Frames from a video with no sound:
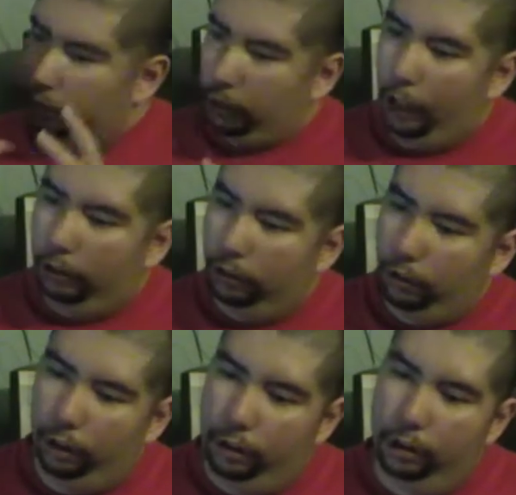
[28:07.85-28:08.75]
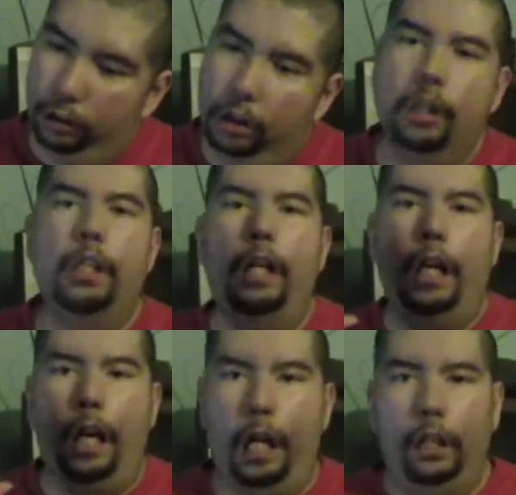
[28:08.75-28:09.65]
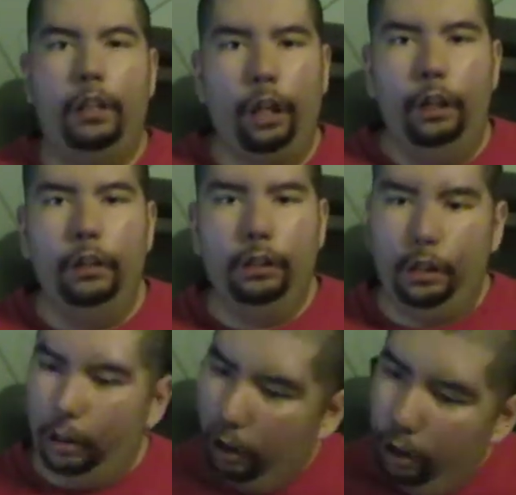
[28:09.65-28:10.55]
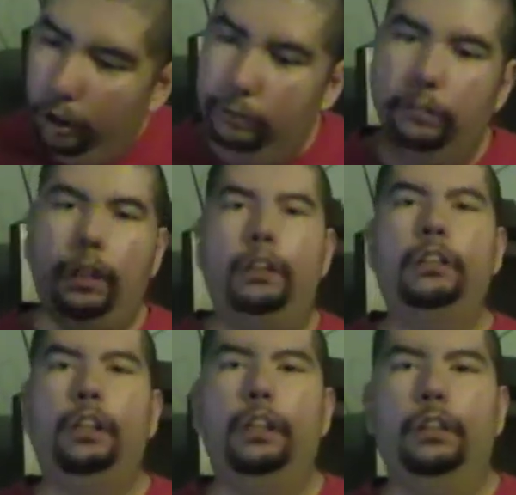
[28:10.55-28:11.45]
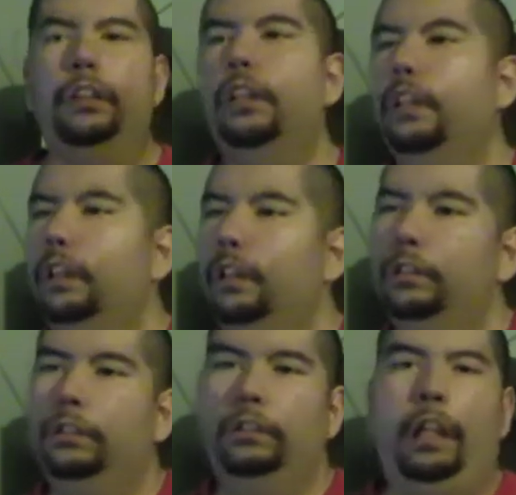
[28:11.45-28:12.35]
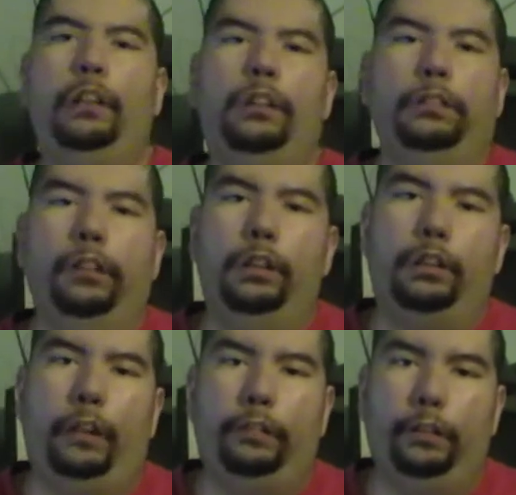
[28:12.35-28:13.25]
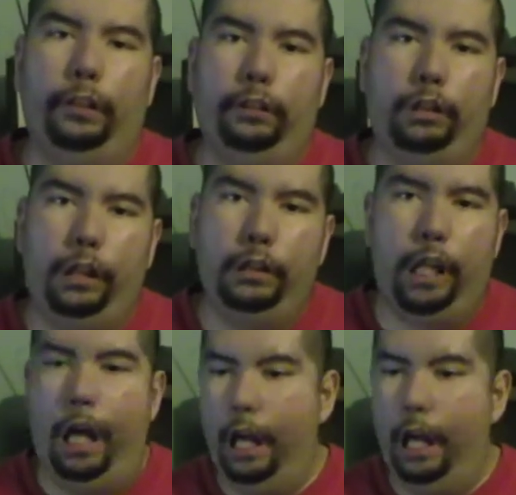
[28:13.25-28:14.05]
Found footage, anthology, mixed in. That was the first time you've ever seen that.